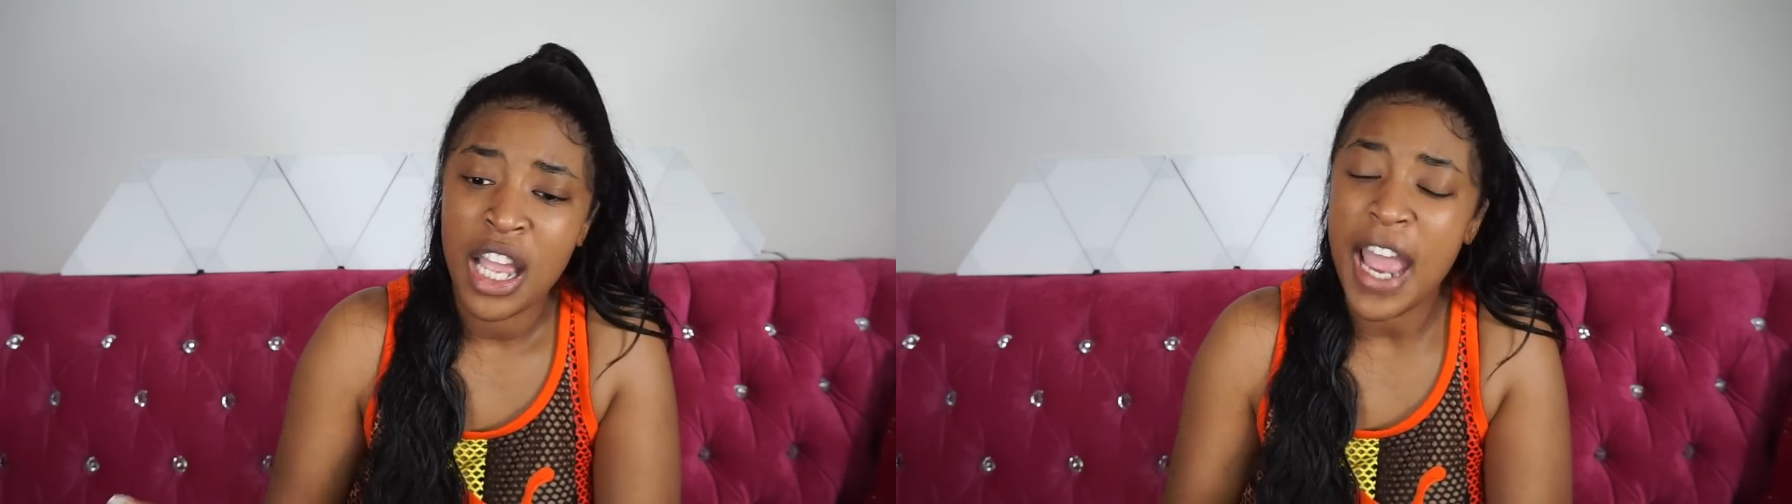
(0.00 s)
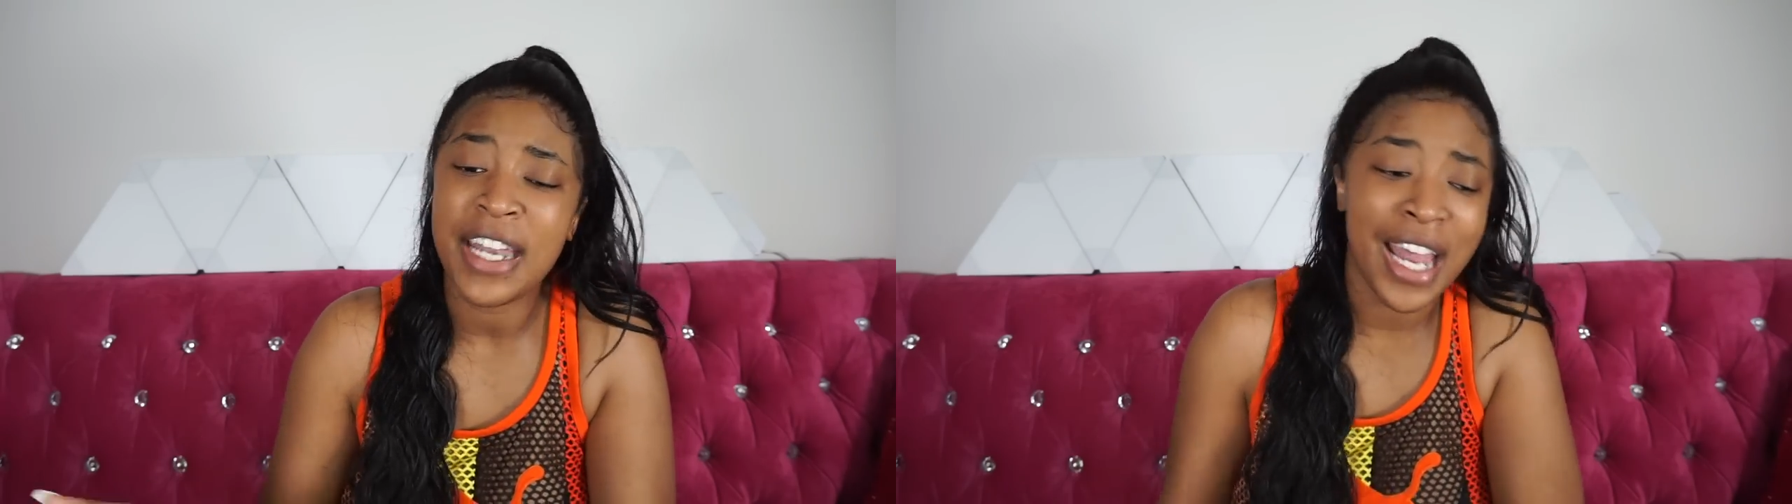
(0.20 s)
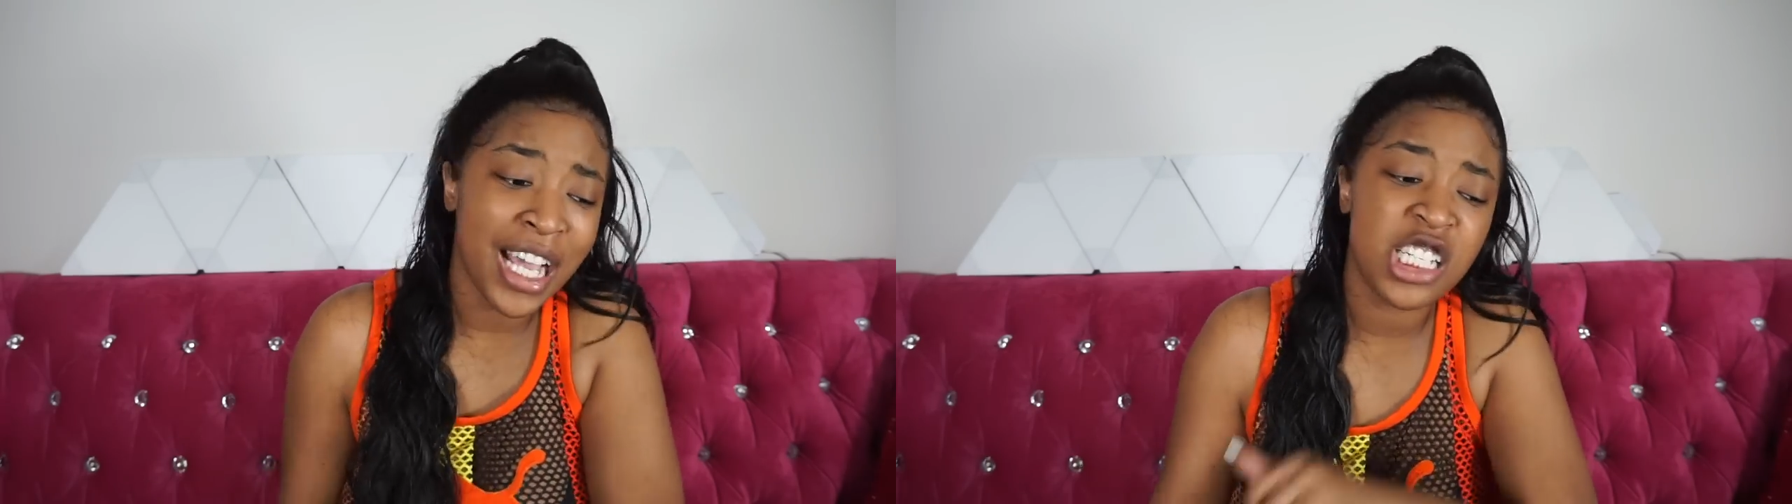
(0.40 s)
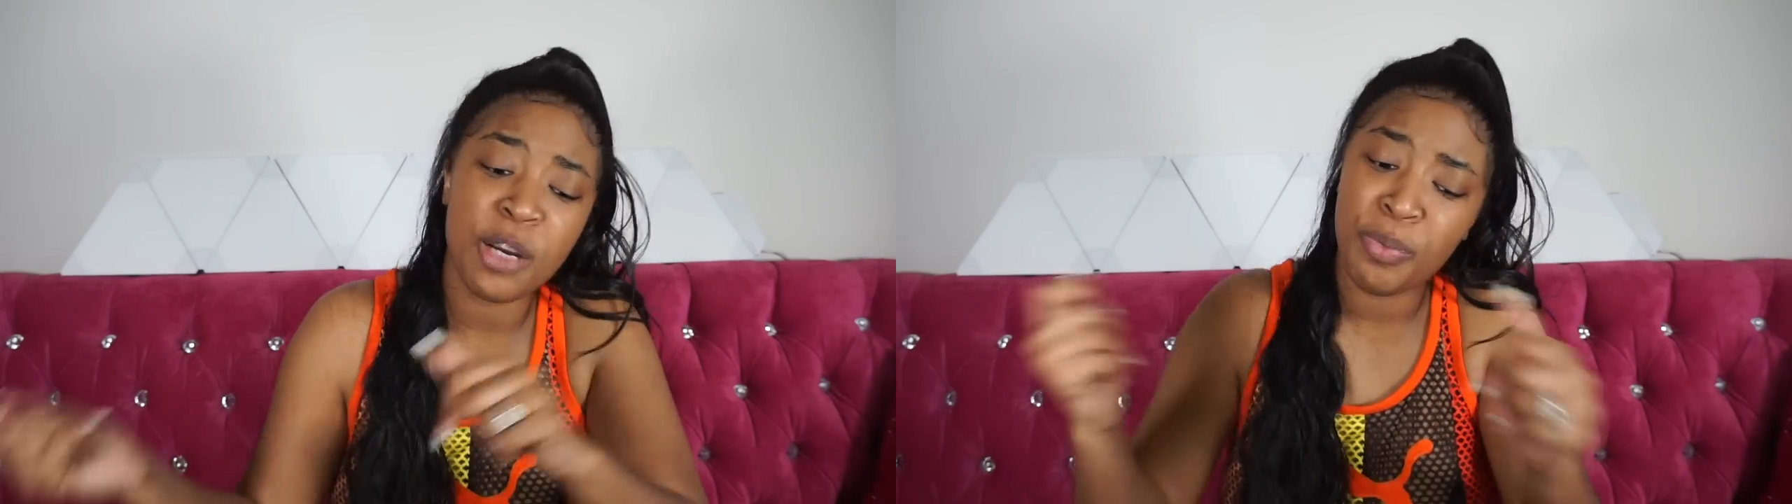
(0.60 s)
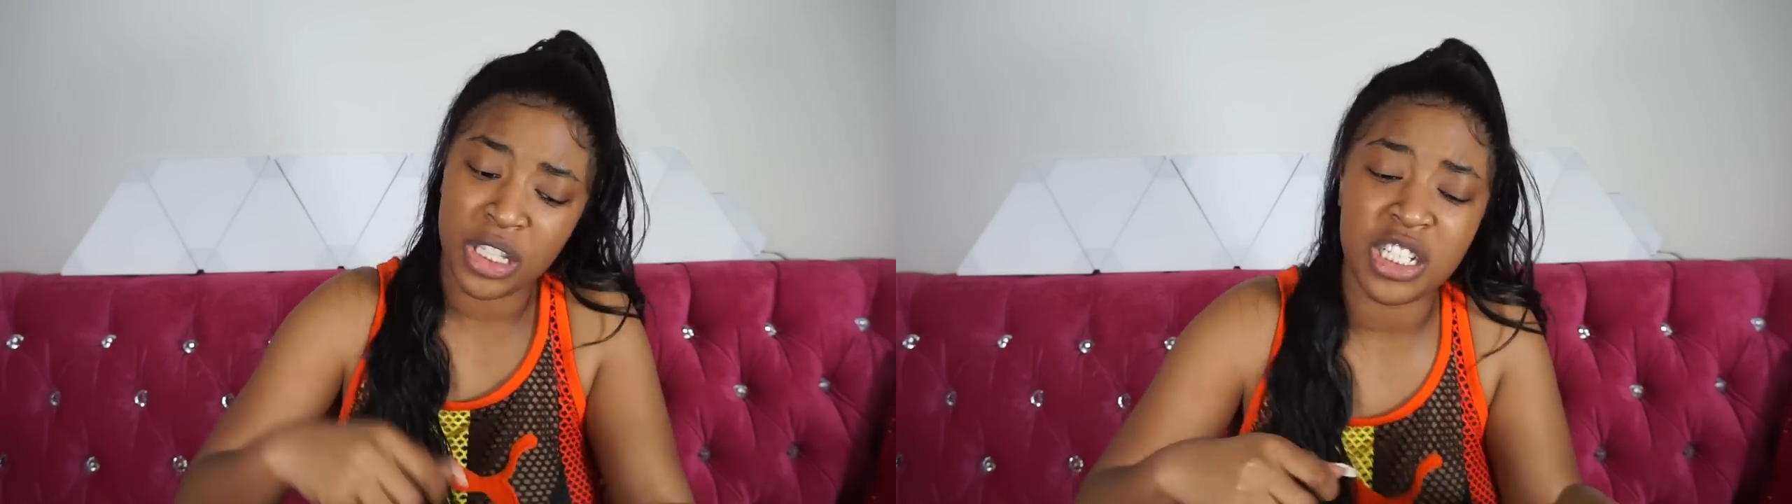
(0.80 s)
And then
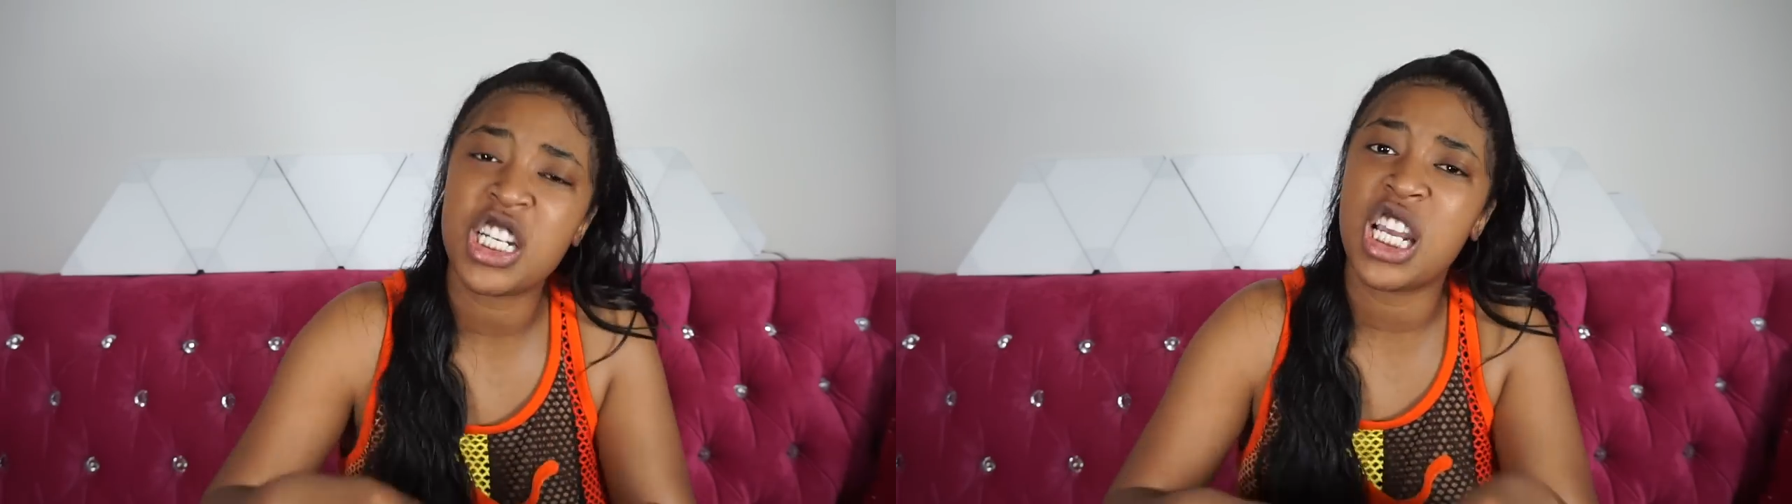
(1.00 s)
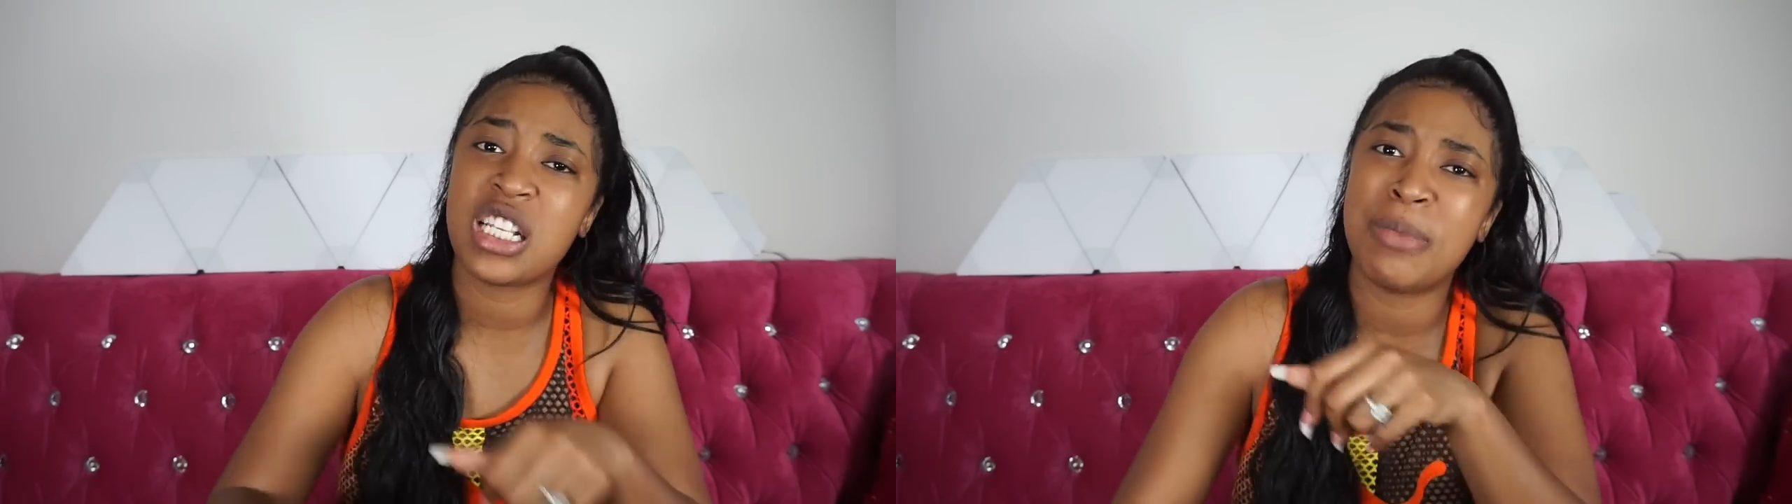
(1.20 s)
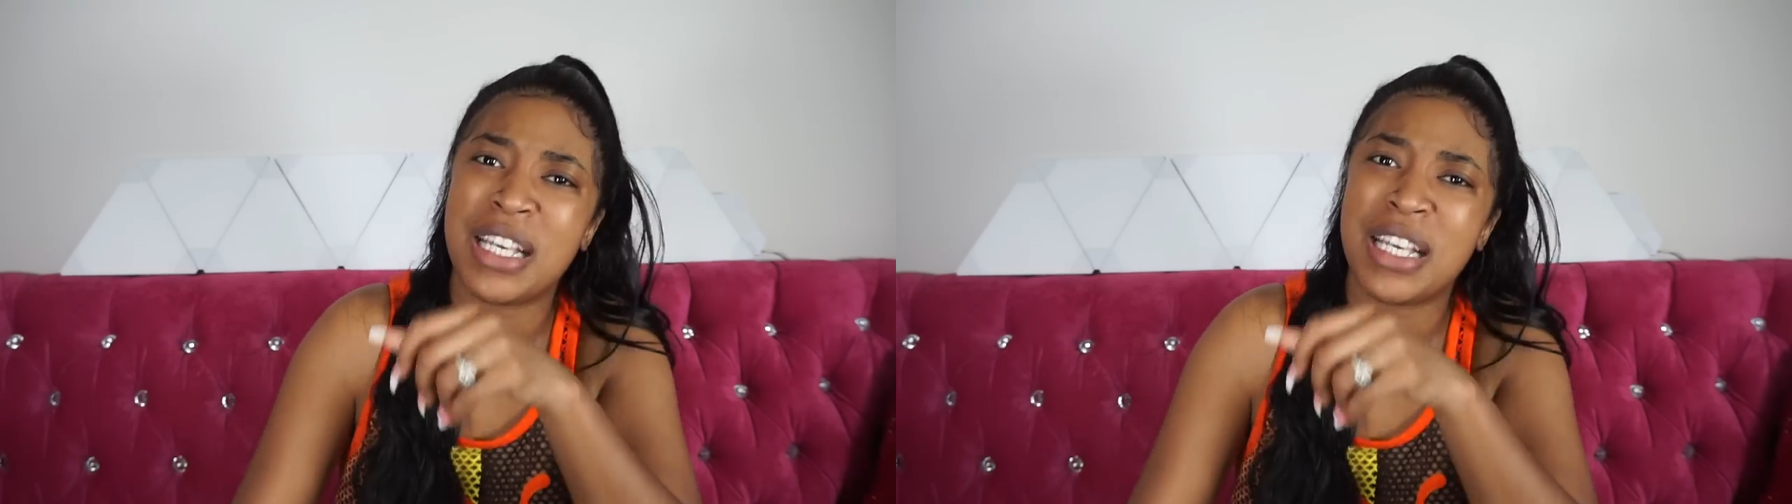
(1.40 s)
she put the cheese